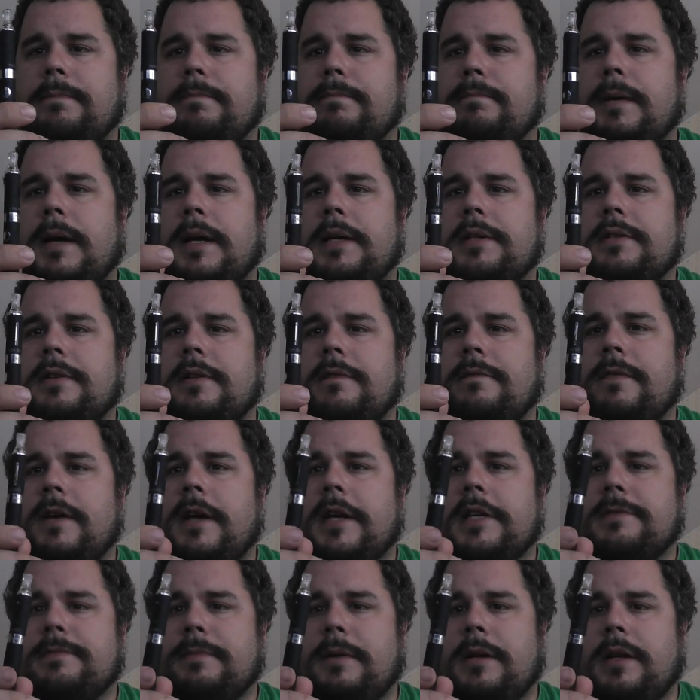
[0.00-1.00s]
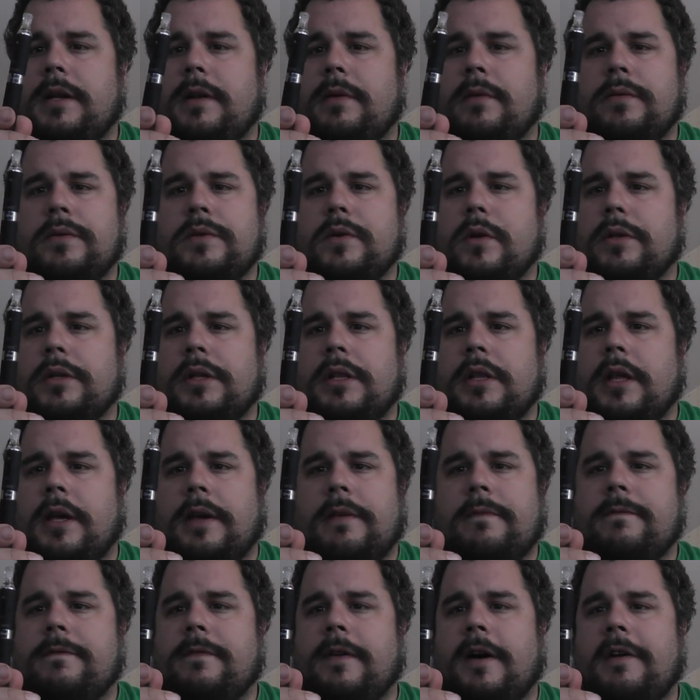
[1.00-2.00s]
best investment, and it was only
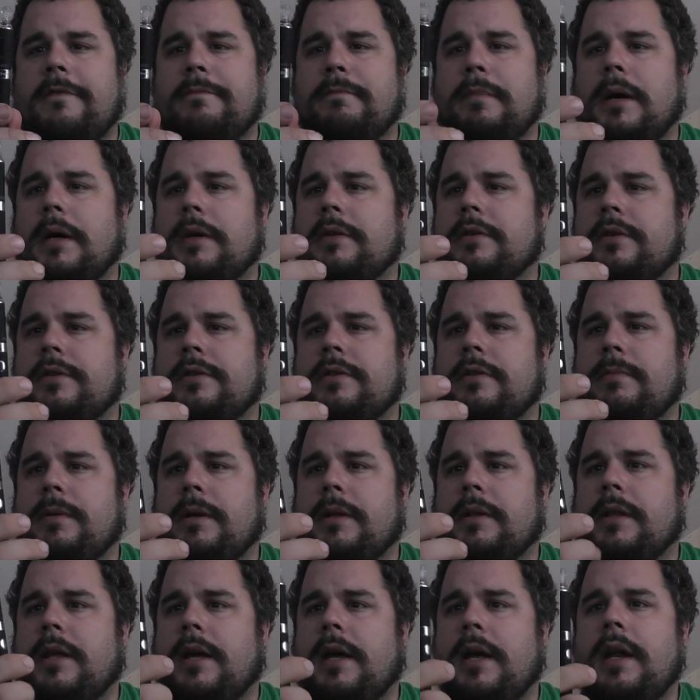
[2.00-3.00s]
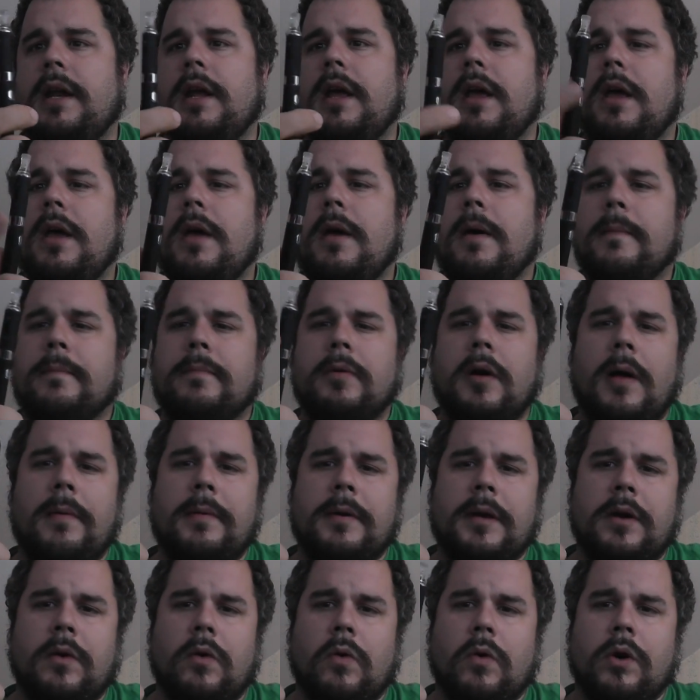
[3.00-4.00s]
like five bucks or something like that.
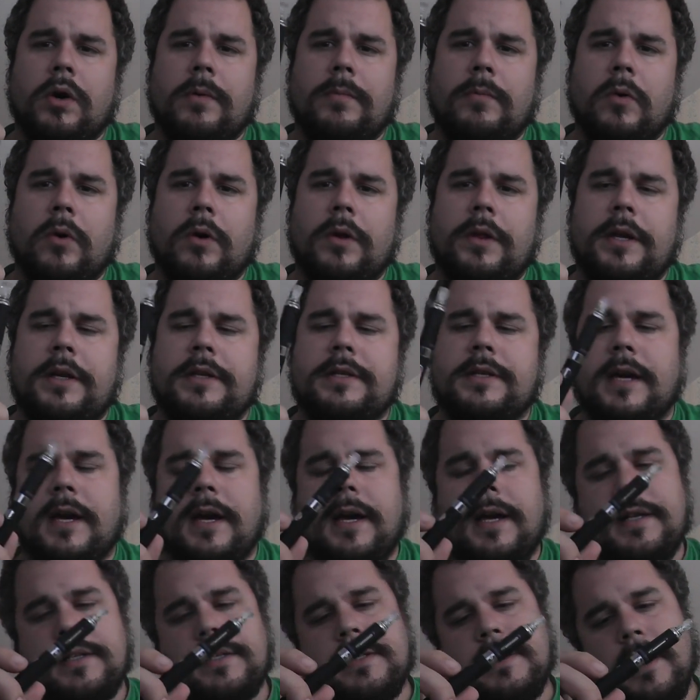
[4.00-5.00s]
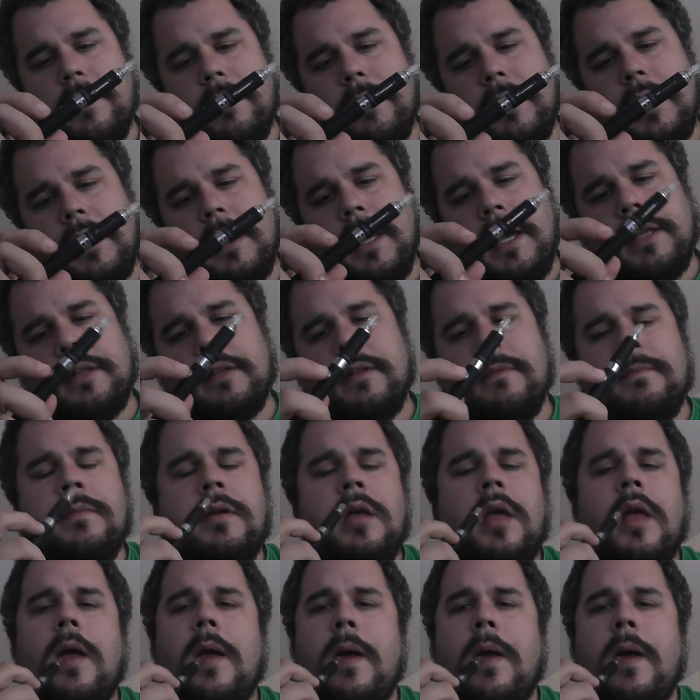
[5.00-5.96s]
Probably gonna order more of these guys because I really like them.